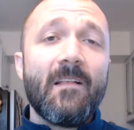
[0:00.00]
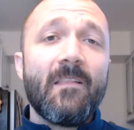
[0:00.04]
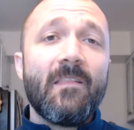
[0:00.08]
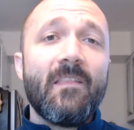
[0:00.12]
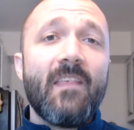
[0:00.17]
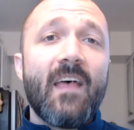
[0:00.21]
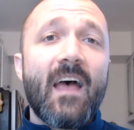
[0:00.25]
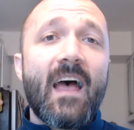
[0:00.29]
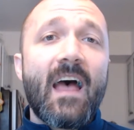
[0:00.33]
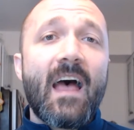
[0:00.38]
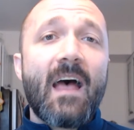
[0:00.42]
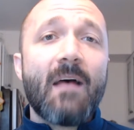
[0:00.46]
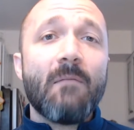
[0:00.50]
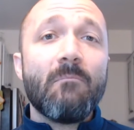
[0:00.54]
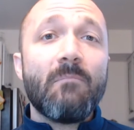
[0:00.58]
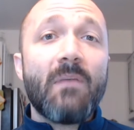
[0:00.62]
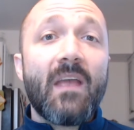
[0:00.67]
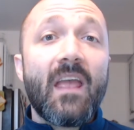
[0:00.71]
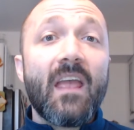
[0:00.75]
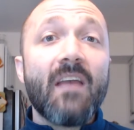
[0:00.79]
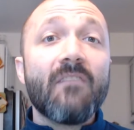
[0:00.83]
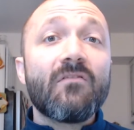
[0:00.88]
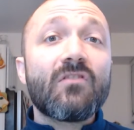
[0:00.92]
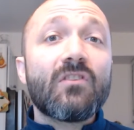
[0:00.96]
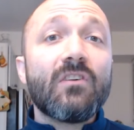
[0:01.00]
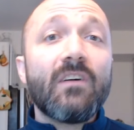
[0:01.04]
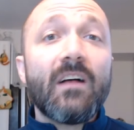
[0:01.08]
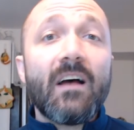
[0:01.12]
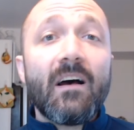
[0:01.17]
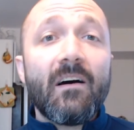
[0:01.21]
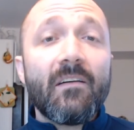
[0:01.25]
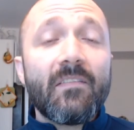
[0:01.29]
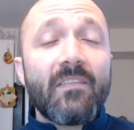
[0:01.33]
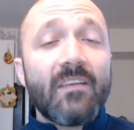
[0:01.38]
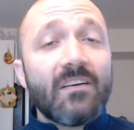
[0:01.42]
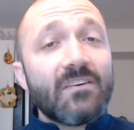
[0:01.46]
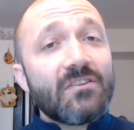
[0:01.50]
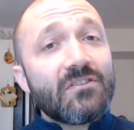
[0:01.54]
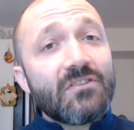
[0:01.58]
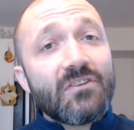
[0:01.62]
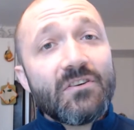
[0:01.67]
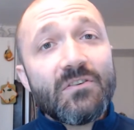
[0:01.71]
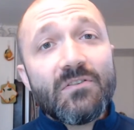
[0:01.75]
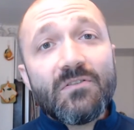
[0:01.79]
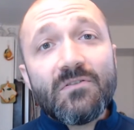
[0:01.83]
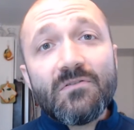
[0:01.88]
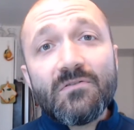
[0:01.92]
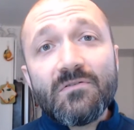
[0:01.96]
that behavioral health
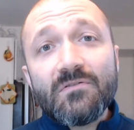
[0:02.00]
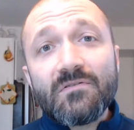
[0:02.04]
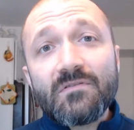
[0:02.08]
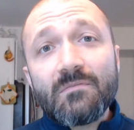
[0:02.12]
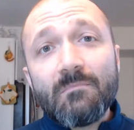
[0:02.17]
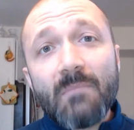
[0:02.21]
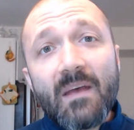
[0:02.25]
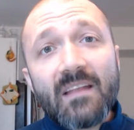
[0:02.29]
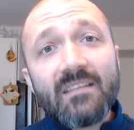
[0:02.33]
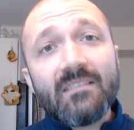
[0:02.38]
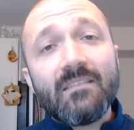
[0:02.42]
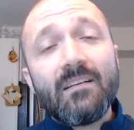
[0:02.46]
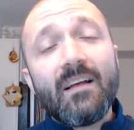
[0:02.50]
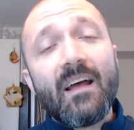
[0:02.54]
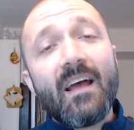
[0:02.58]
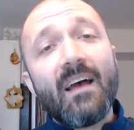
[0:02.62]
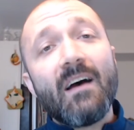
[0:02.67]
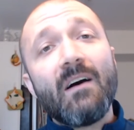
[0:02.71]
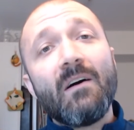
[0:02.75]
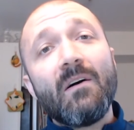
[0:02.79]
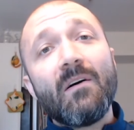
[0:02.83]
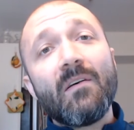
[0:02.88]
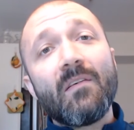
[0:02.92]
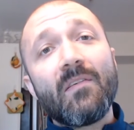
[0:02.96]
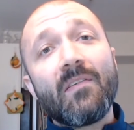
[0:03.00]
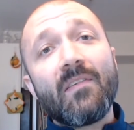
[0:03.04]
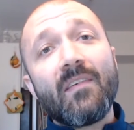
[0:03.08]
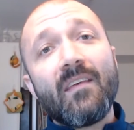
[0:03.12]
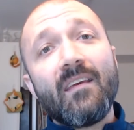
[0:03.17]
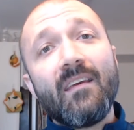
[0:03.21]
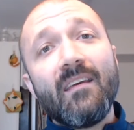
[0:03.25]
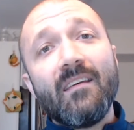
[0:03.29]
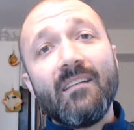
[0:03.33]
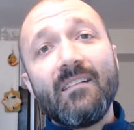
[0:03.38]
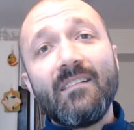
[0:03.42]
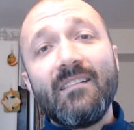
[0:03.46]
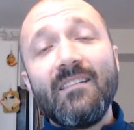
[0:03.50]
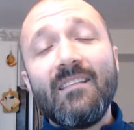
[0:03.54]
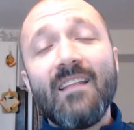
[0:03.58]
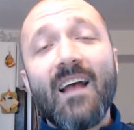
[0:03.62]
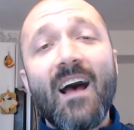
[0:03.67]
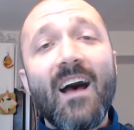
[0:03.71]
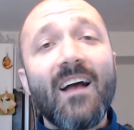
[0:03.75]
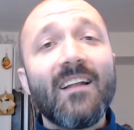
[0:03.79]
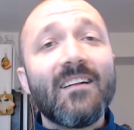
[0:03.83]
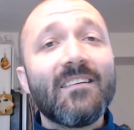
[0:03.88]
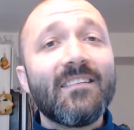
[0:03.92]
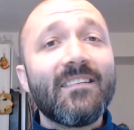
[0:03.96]
issues, mental health, is
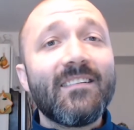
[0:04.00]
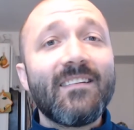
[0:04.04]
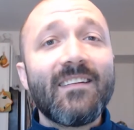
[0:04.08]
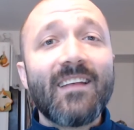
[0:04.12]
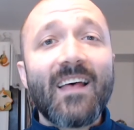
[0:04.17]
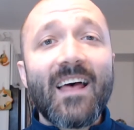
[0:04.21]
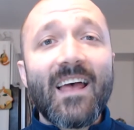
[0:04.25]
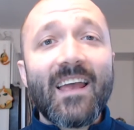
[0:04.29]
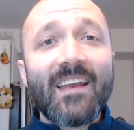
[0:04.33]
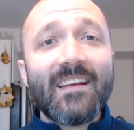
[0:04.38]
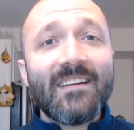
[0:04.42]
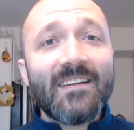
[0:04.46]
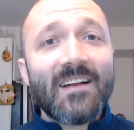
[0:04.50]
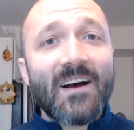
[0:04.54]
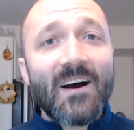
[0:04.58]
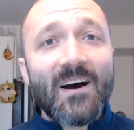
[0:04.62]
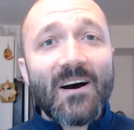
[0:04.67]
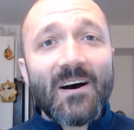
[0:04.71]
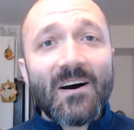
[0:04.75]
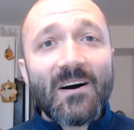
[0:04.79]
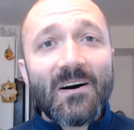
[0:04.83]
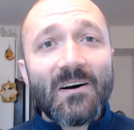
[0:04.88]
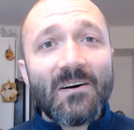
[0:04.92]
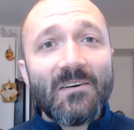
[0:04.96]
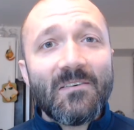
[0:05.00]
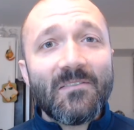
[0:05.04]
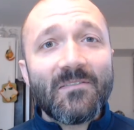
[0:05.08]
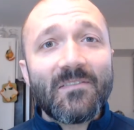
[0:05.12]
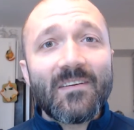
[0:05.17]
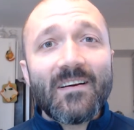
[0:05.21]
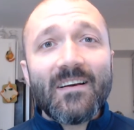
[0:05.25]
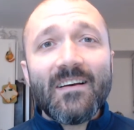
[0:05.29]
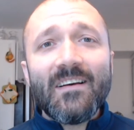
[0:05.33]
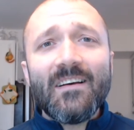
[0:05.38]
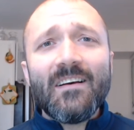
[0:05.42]
not a sign of